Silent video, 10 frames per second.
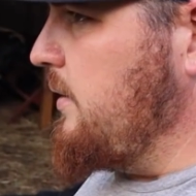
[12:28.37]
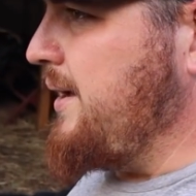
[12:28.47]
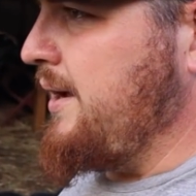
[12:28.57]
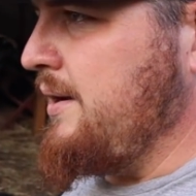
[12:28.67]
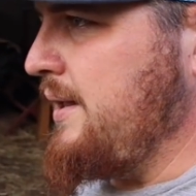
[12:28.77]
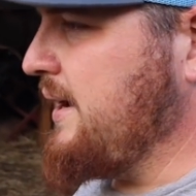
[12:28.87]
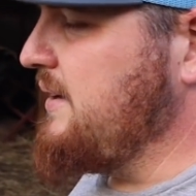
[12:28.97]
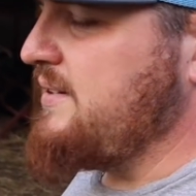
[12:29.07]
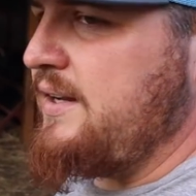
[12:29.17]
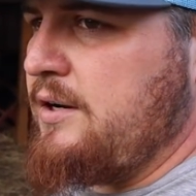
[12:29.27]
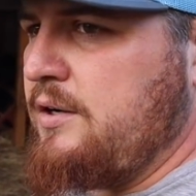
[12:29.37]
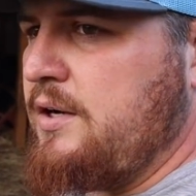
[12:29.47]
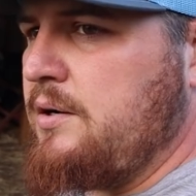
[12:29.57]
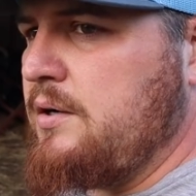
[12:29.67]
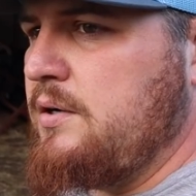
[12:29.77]
And like I said
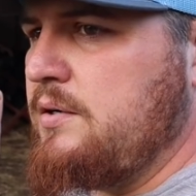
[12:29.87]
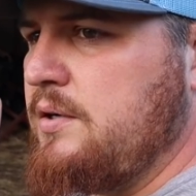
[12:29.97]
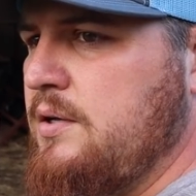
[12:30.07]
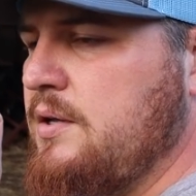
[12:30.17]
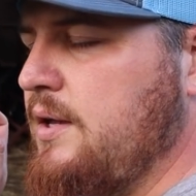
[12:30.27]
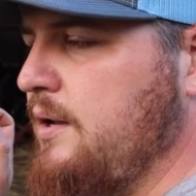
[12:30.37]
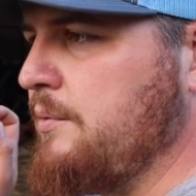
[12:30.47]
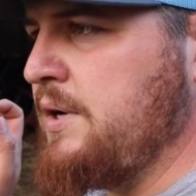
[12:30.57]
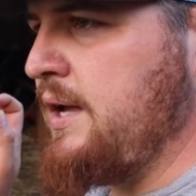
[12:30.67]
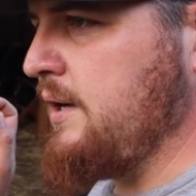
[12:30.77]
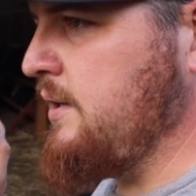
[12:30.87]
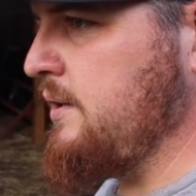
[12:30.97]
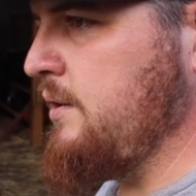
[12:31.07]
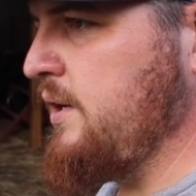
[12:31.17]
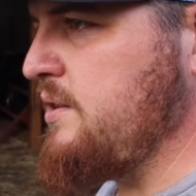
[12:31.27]
earlier, Uh, we're not going to
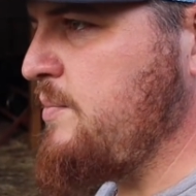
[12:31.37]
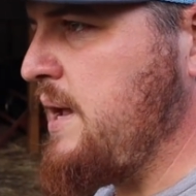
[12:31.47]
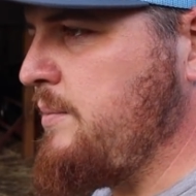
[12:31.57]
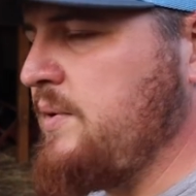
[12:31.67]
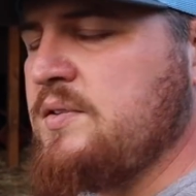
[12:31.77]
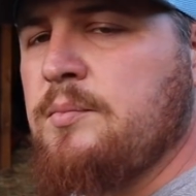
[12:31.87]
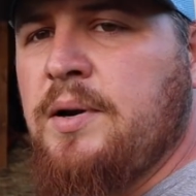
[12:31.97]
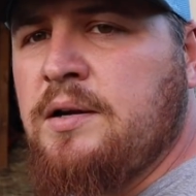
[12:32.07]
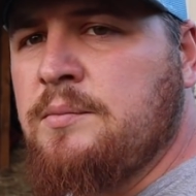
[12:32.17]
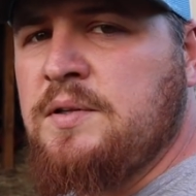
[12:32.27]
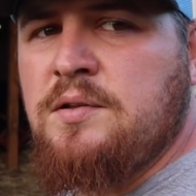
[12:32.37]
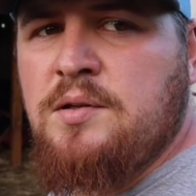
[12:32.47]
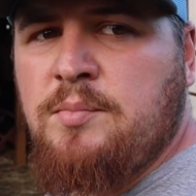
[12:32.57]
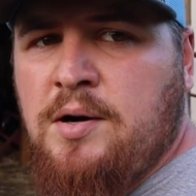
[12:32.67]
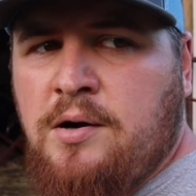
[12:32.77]
go get the babies and bring them into
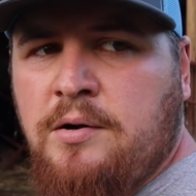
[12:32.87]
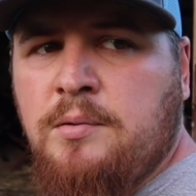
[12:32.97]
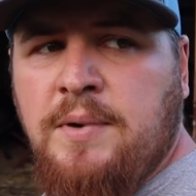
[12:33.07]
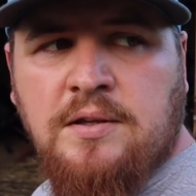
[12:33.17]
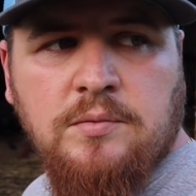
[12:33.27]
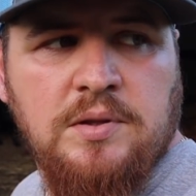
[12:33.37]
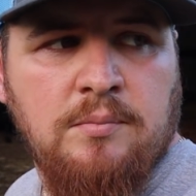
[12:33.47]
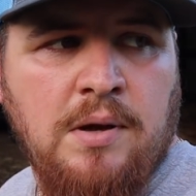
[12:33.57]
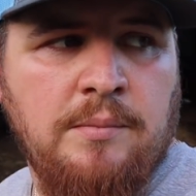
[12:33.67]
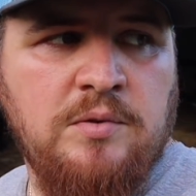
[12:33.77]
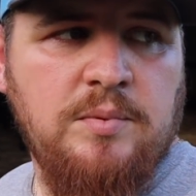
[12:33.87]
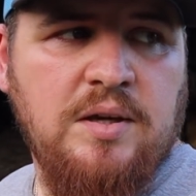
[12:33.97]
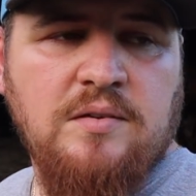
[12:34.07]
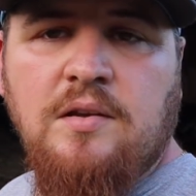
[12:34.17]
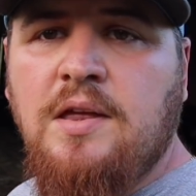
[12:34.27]
the barn or mess with the mamas,
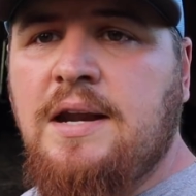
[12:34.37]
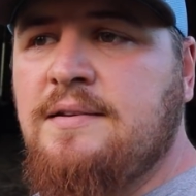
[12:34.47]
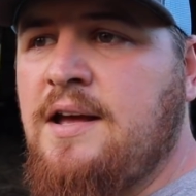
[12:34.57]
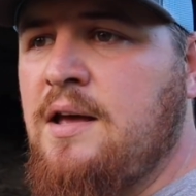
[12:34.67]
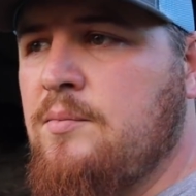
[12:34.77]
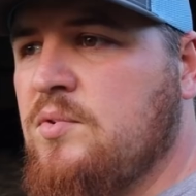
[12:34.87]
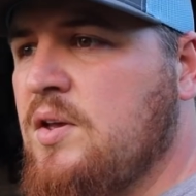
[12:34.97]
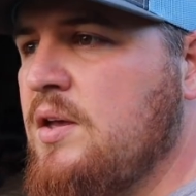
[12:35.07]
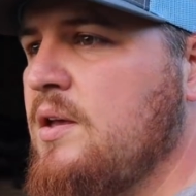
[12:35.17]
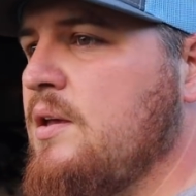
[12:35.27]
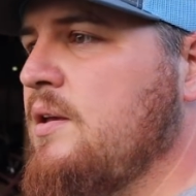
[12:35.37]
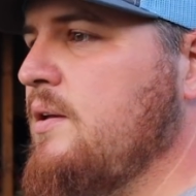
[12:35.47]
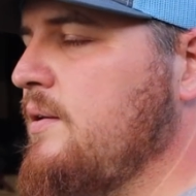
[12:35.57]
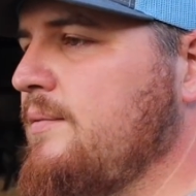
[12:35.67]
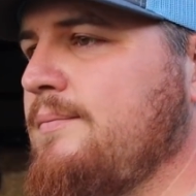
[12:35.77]
because a lot of times,
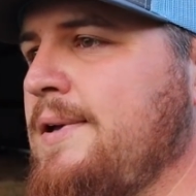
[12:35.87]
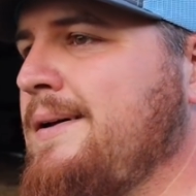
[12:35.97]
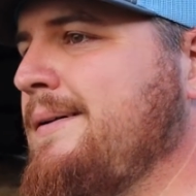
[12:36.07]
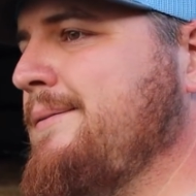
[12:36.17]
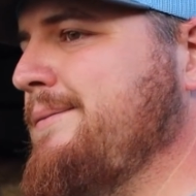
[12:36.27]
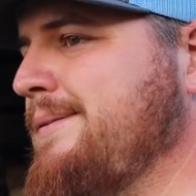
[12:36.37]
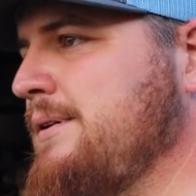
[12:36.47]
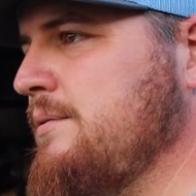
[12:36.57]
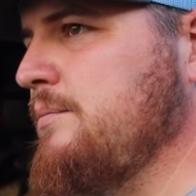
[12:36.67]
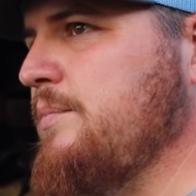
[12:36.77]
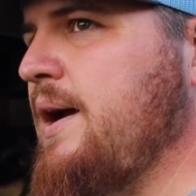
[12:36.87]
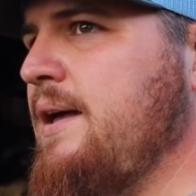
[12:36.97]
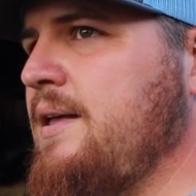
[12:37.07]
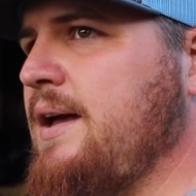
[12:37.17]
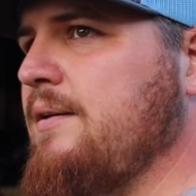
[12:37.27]
uh,
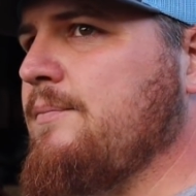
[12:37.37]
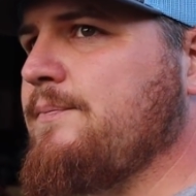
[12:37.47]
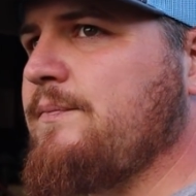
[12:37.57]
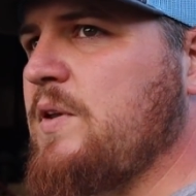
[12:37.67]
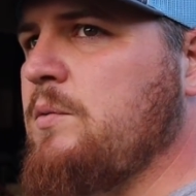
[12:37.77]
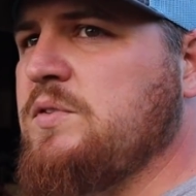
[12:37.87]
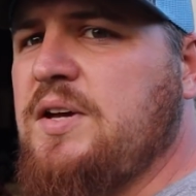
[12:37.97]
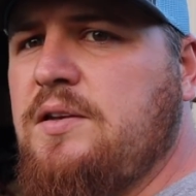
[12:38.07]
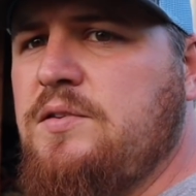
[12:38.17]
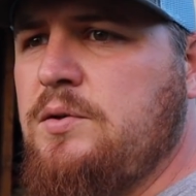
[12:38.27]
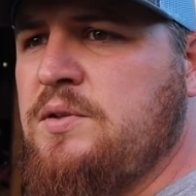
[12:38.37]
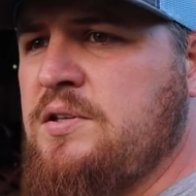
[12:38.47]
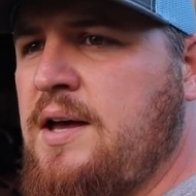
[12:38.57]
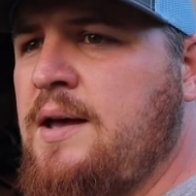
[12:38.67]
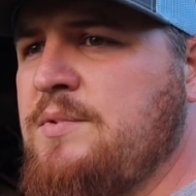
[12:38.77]
probably like, we'll say two
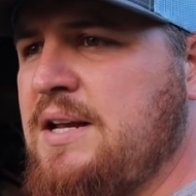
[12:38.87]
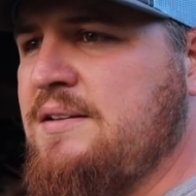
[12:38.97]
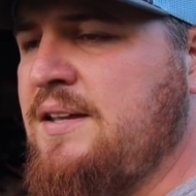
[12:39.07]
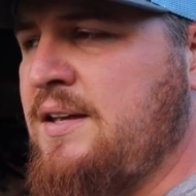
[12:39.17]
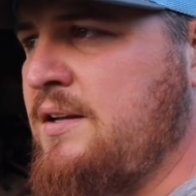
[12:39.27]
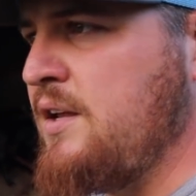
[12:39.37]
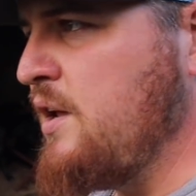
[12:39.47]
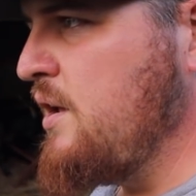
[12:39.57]
times out of ten,